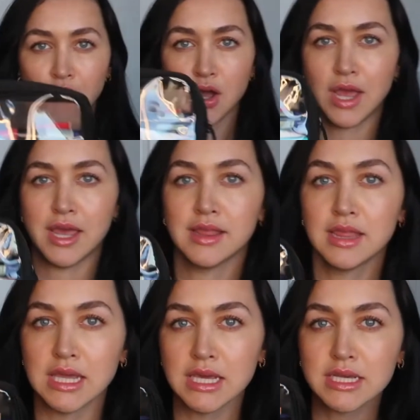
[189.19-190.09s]
Okay,
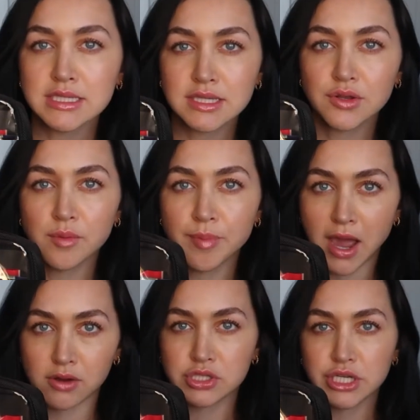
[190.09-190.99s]
these little
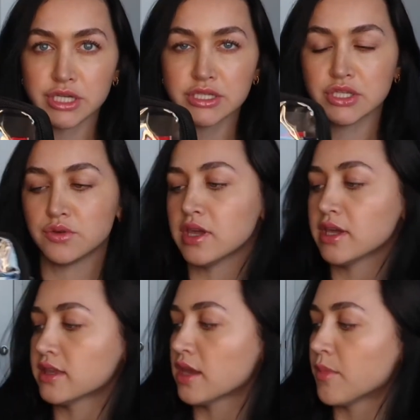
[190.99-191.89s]
pouches, you can
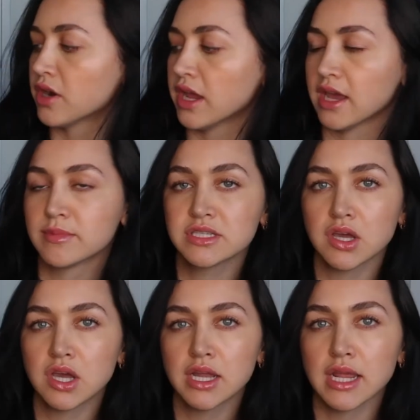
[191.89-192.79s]
get them on
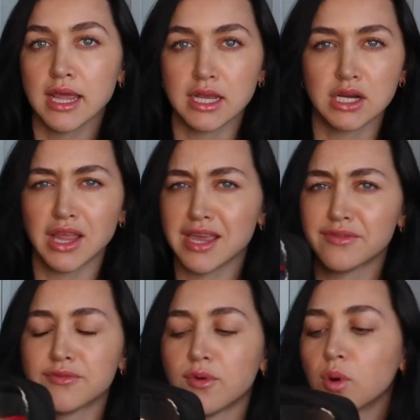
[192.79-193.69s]
Amazon and they're like
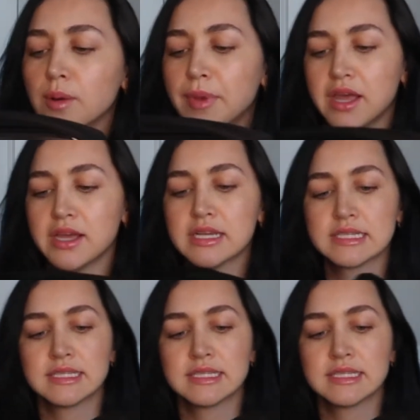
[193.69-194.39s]
four bucks.